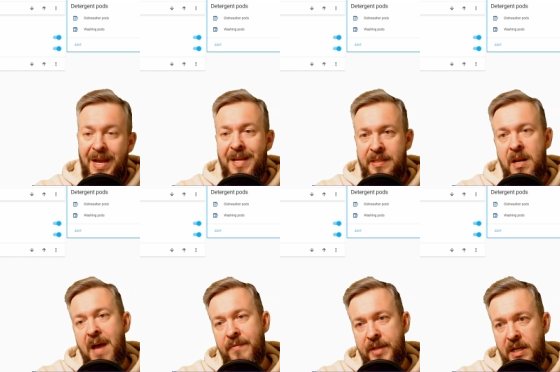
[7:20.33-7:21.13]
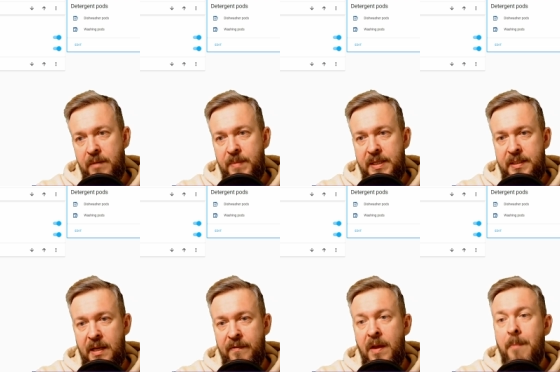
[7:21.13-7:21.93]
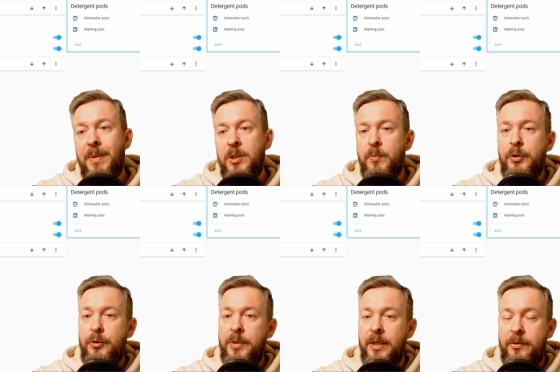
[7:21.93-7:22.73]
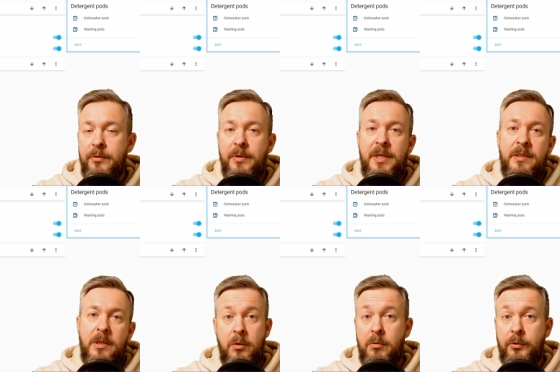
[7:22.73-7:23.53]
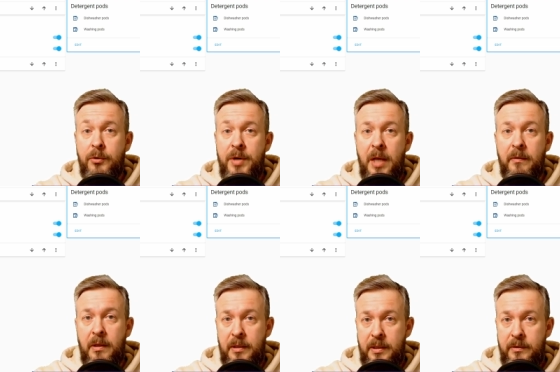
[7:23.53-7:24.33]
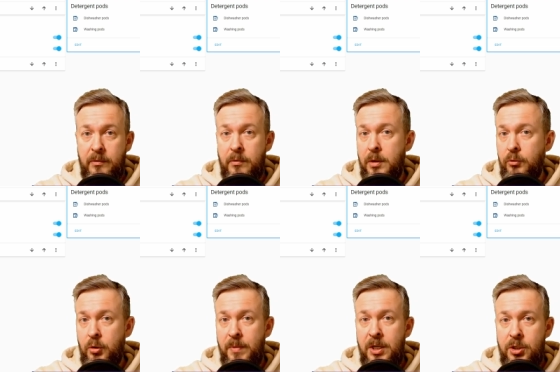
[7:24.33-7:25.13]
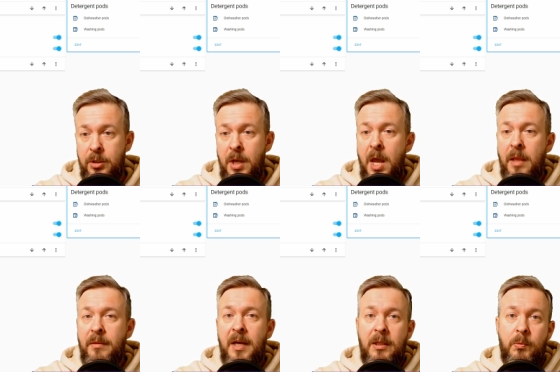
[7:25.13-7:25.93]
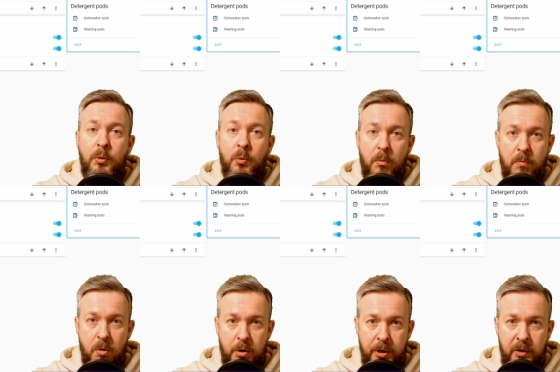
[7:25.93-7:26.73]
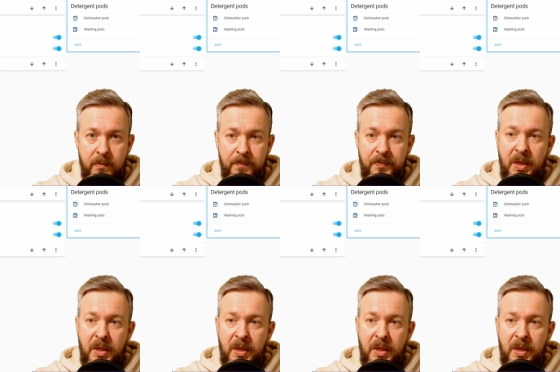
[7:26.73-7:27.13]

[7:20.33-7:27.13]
I still haven't done it myself, but what you can do is you could create alert or automation that would warn you